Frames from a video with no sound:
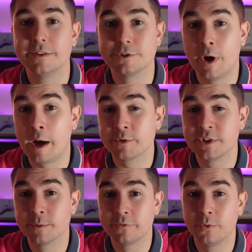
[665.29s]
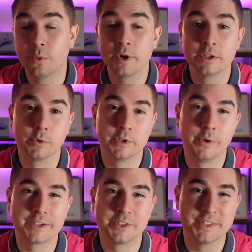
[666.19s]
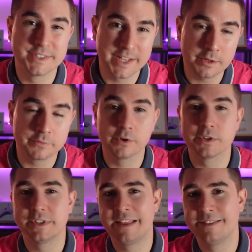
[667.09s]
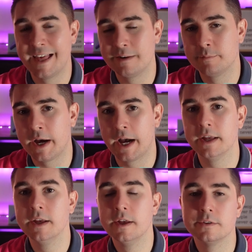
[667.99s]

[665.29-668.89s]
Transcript: So option number four is where you actually sell first and then buy.